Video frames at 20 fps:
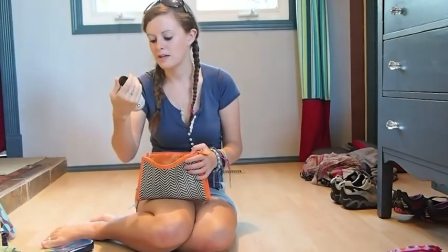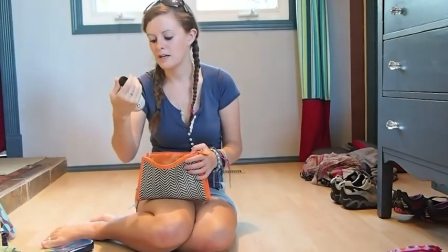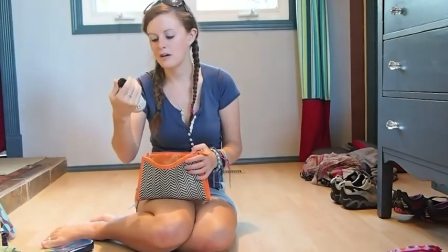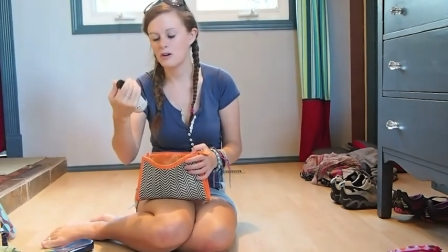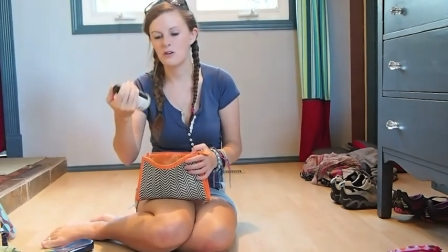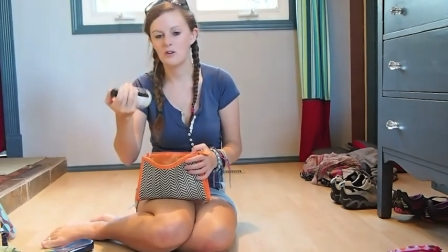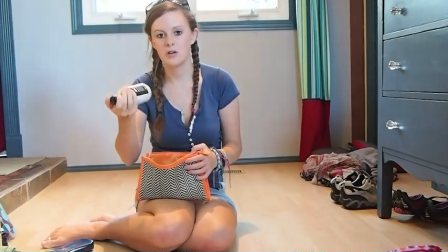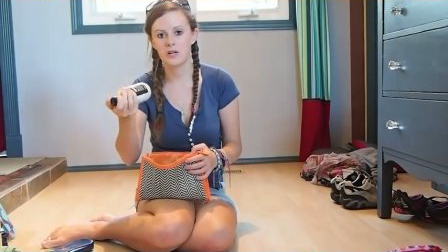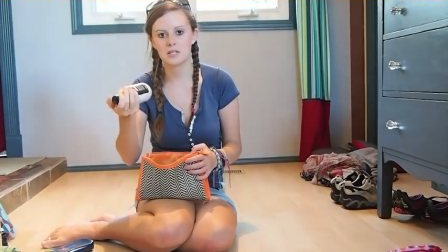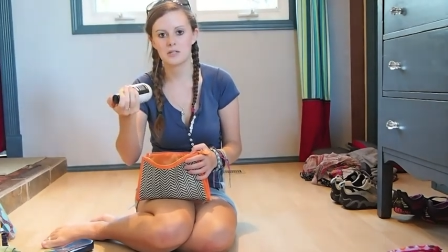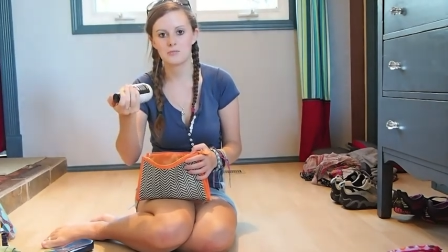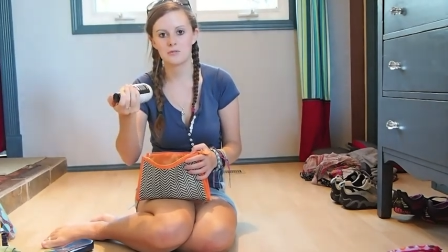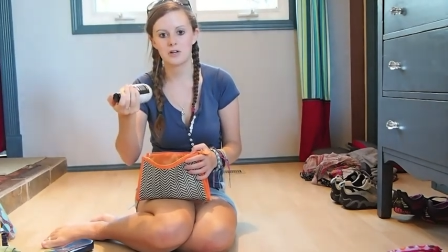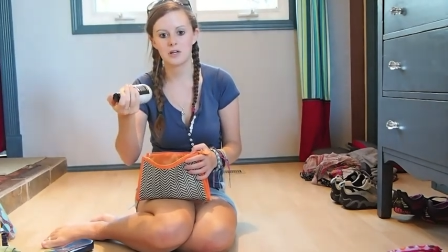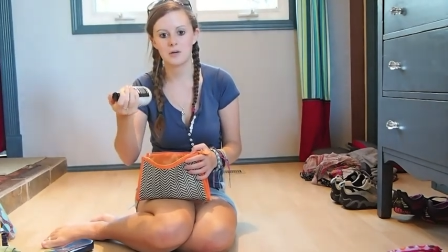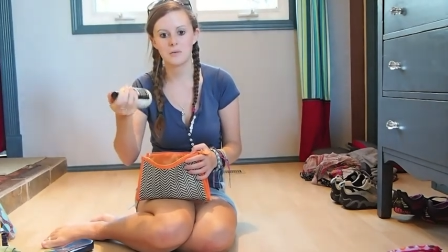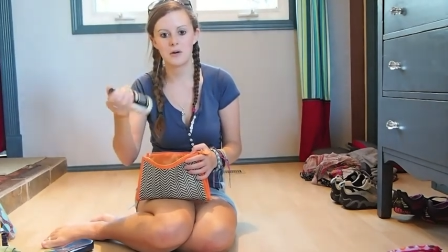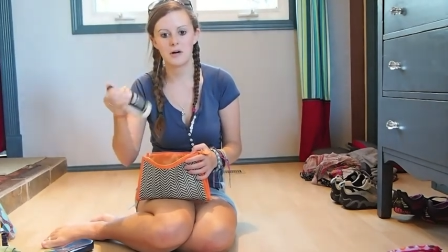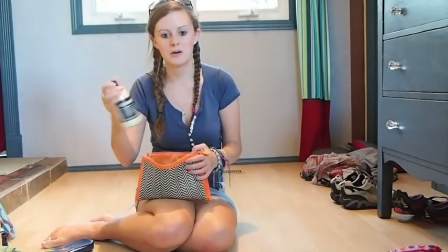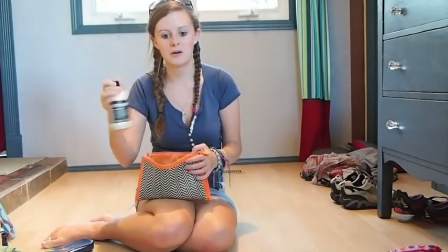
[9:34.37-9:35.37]
it works
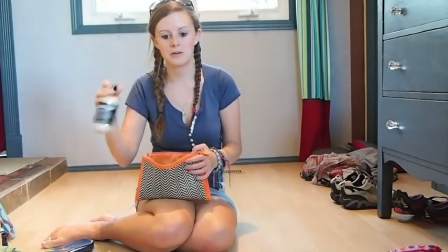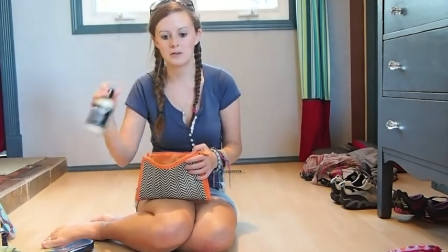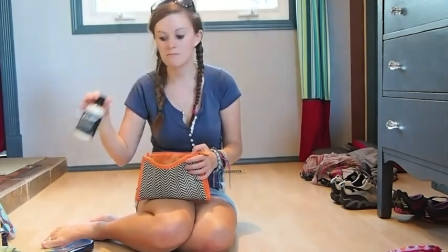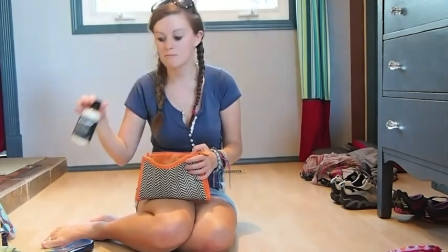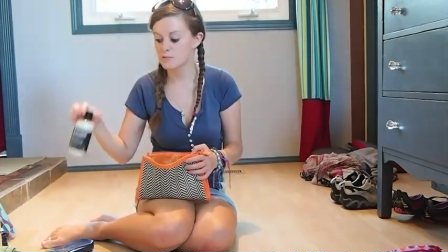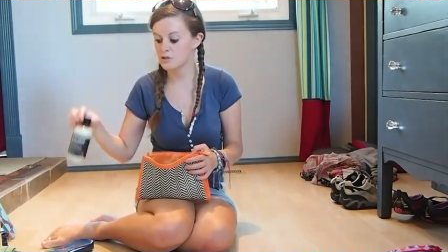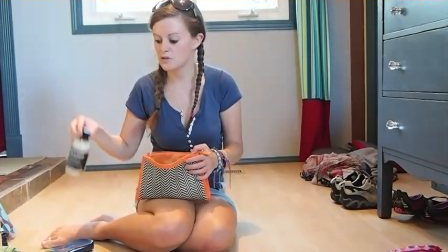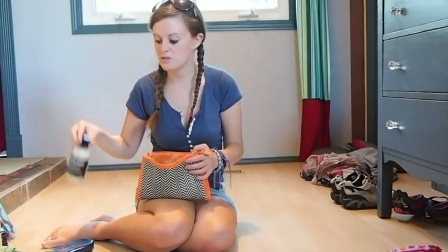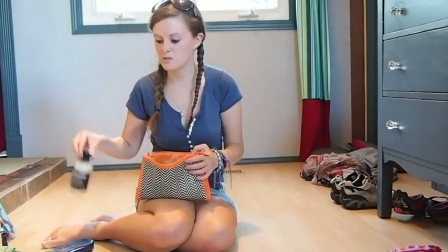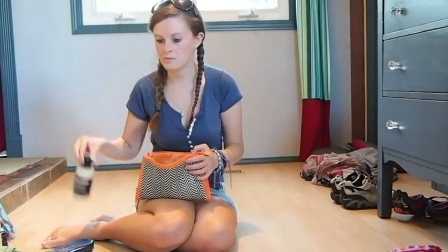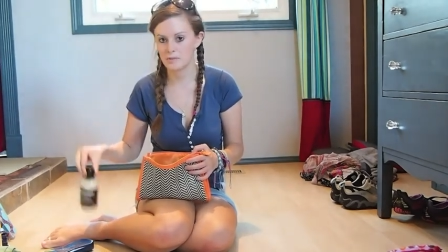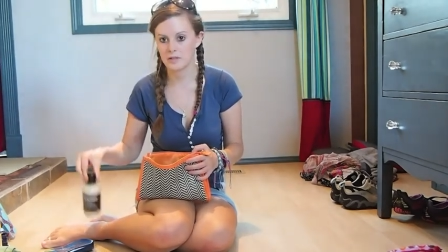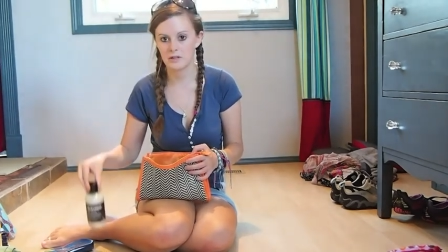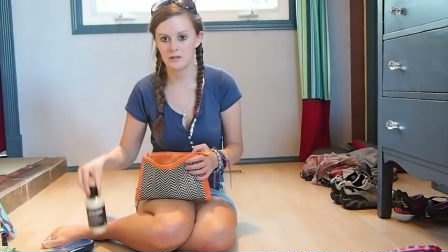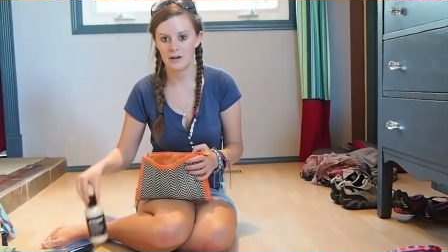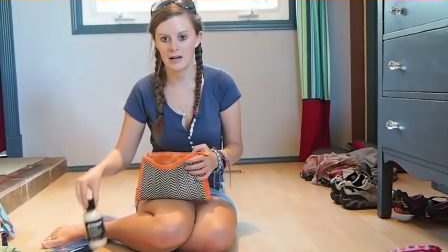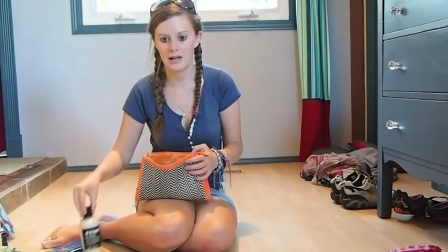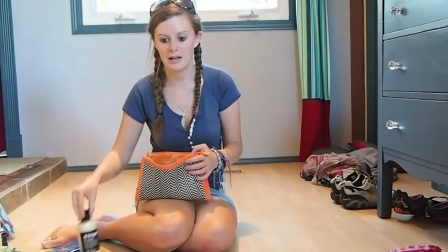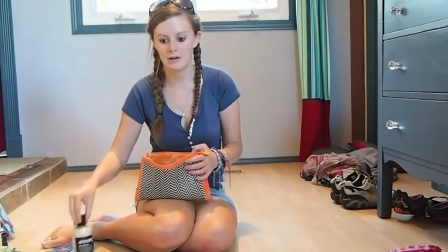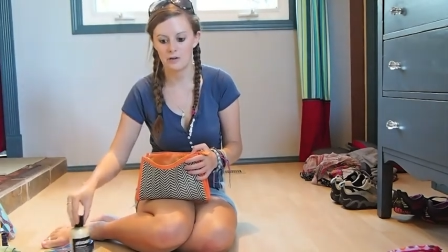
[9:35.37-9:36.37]
pretty well at stopping
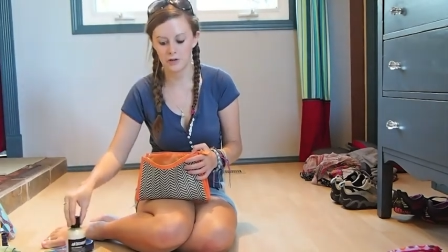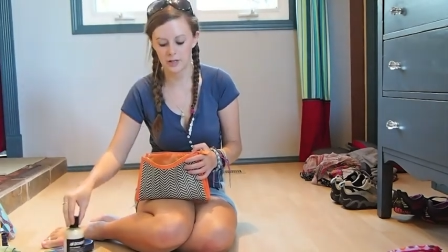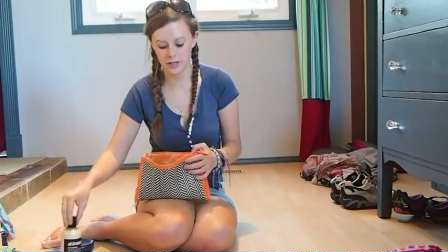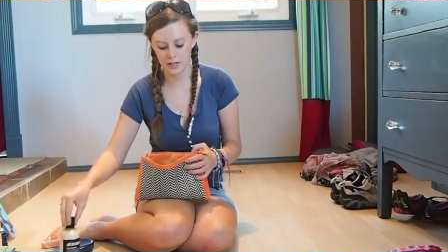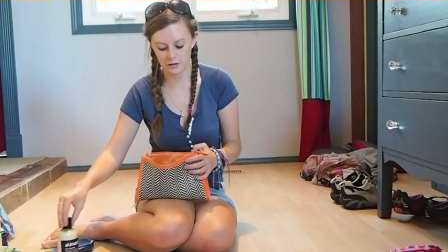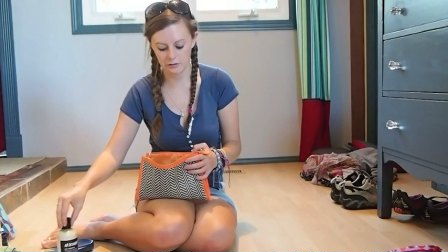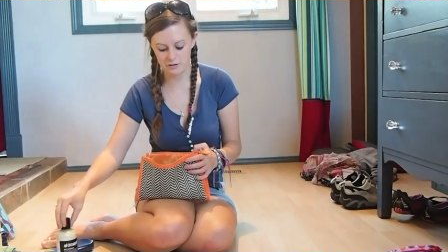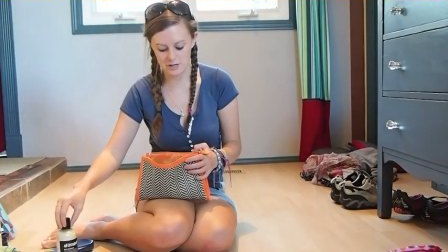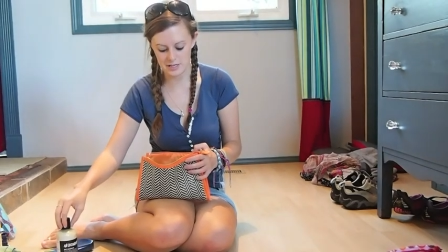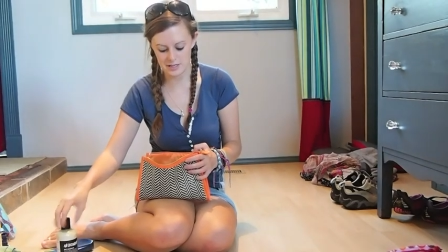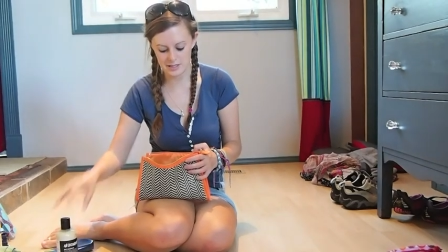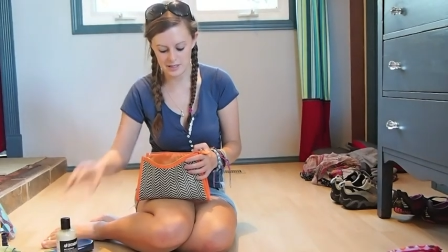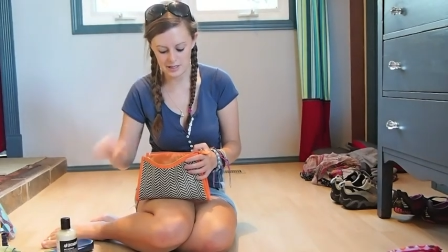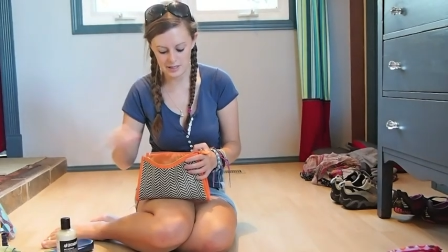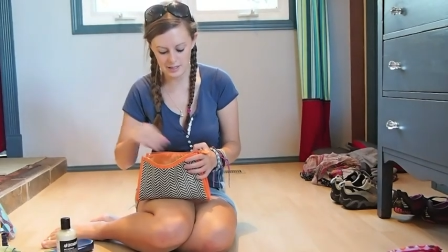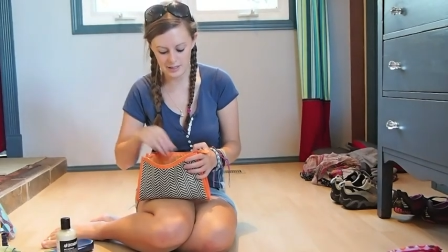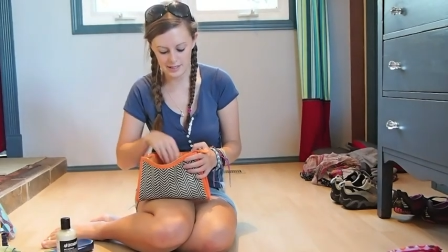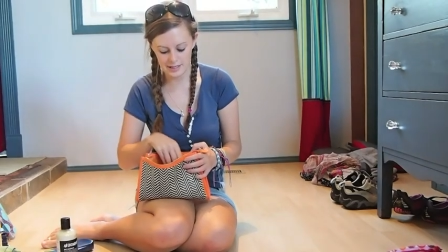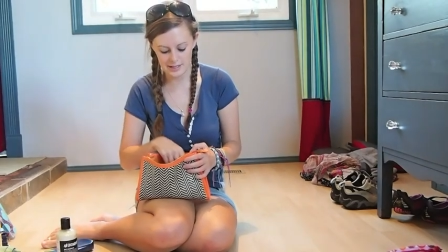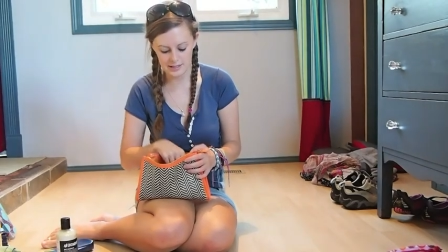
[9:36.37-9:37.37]
your hair looking greasy
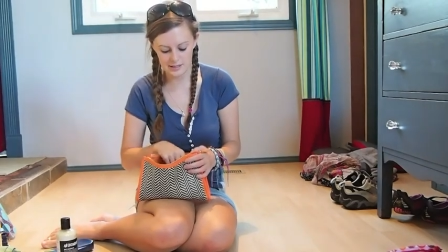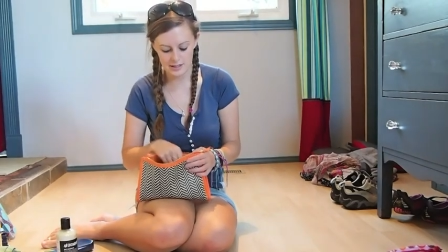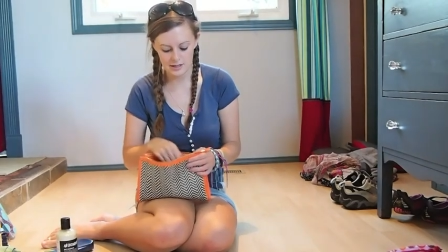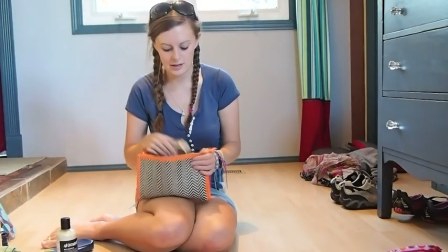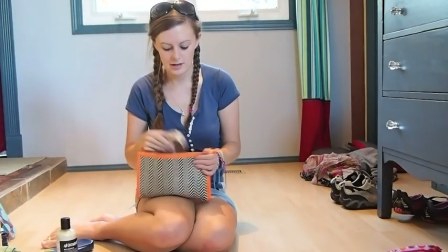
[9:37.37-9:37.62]
at least.